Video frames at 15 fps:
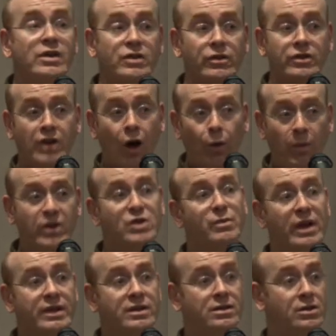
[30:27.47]
So there's a whole bunch of
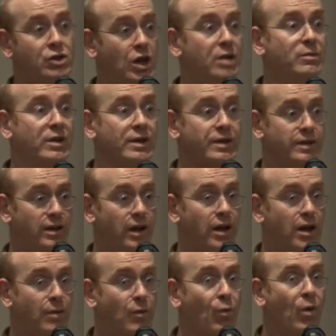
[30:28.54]
places in Shapeless
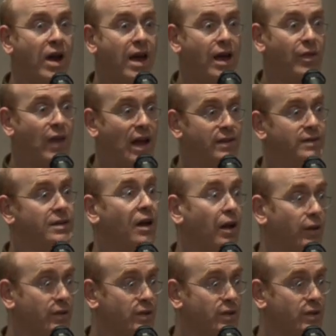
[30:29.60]
um, where that's done.